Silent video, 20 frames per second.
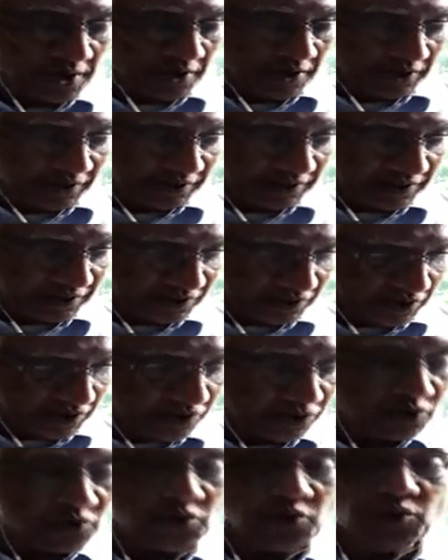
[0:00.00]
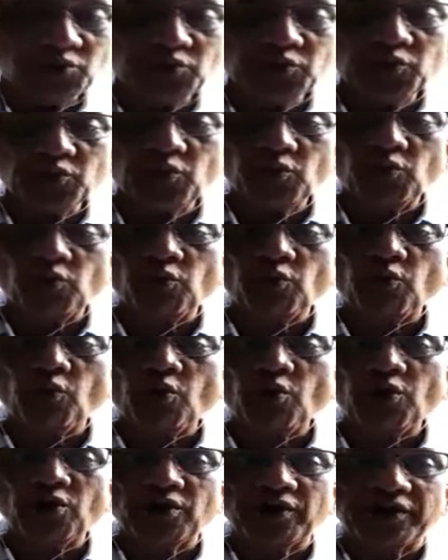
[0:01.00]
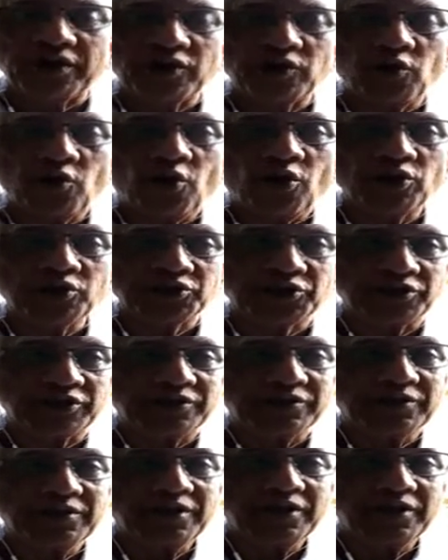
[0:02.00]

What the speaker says: this is to warn and caution